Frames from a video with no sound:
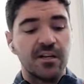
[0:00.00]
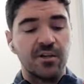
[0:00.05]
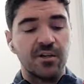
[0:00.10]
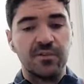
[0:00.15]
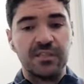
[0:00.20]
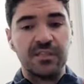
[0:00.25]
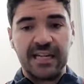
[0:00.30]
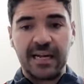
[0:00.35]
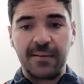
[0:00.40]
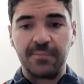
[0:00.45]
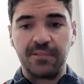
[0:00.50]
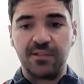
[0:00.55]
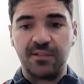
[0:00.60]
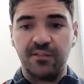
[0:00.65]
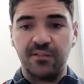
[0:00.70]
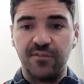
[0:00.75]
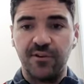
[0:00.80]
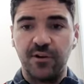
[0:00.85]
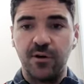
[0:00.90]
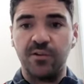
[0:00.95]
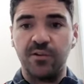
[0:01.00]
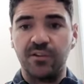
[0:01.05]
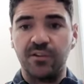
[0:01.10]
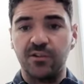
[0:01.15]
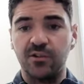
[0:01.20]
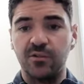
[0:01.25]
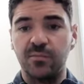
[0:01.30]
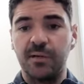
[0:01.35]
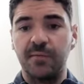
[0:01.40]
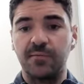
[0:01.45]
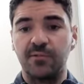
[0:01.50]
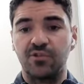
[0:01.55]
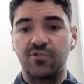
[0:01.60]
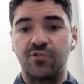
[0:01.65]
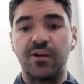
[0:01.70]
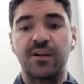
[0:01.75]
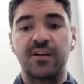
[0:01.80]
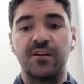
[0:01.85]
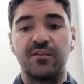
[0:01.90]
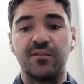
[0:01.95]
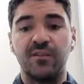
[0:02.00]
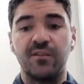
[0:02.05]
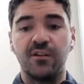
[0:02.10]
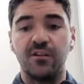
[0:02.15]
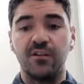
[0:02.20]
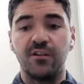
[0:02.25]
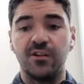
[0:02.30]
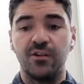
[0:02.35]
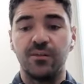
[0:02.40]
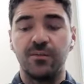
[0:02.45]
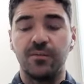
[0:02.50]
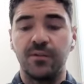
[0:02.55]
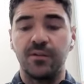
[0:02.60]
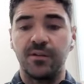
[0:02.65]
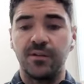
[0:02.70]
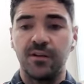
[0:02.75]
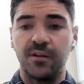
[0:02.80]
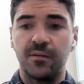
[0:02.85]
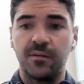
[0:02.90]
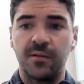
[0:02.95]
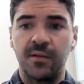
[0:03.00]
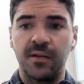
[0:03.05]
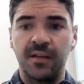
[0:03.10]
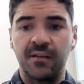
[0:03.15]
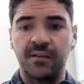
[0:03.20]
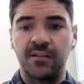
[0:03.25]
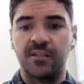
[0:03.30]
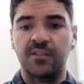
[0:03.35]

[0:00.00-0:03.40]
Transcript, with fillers: using the apps on the phone in order to be able to track your volume and your it,